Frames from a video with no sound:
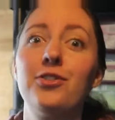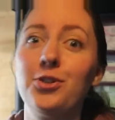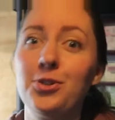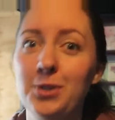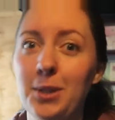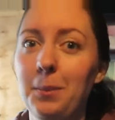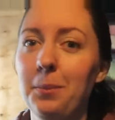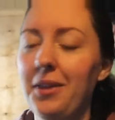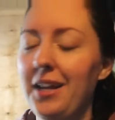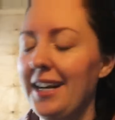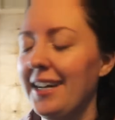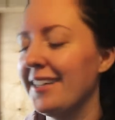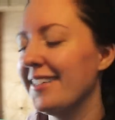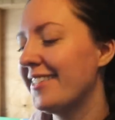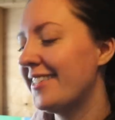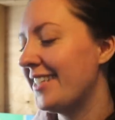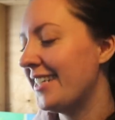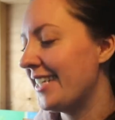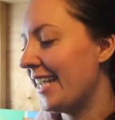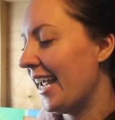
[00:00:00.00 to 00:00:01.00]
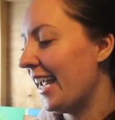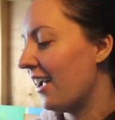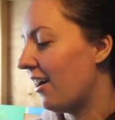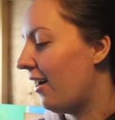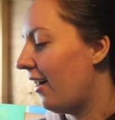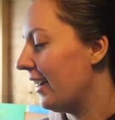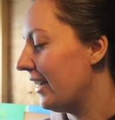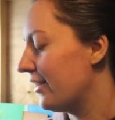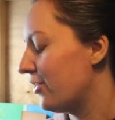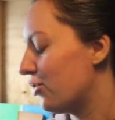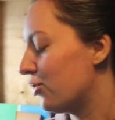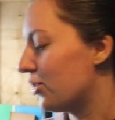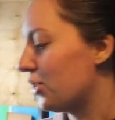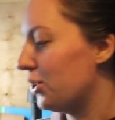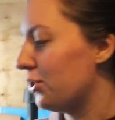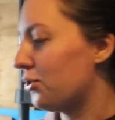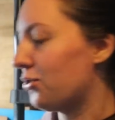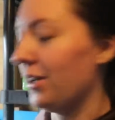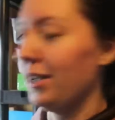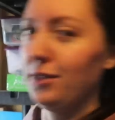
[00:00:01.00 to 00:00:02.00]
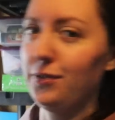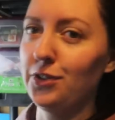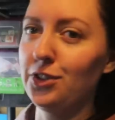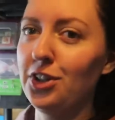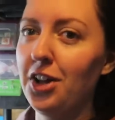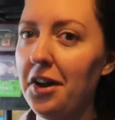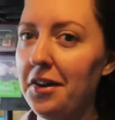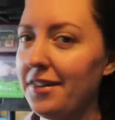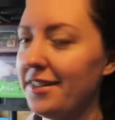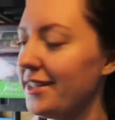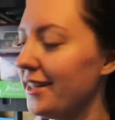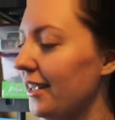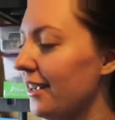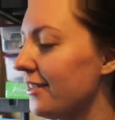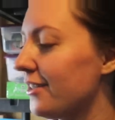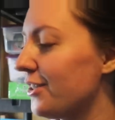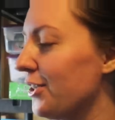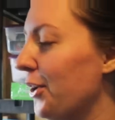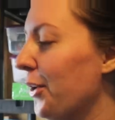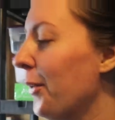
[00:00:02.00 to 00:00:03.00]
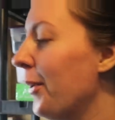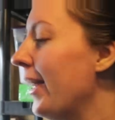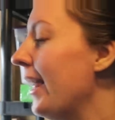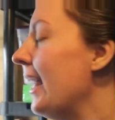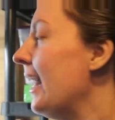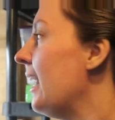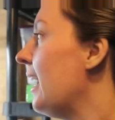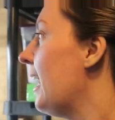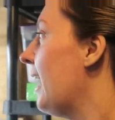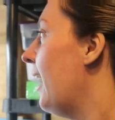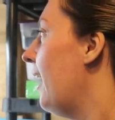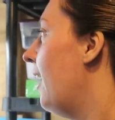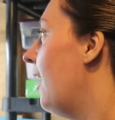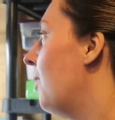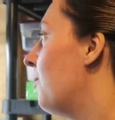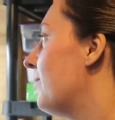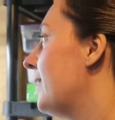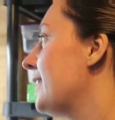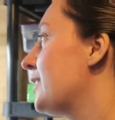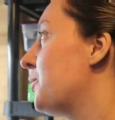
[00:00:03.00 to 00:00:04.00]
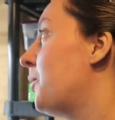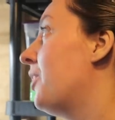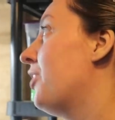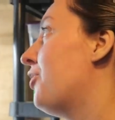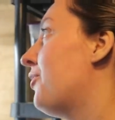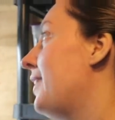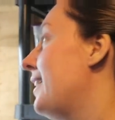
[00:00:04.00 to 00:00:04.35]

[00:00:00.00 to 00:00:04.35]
for something else to take on. It's just too stressful, honestly. So um, that's one of the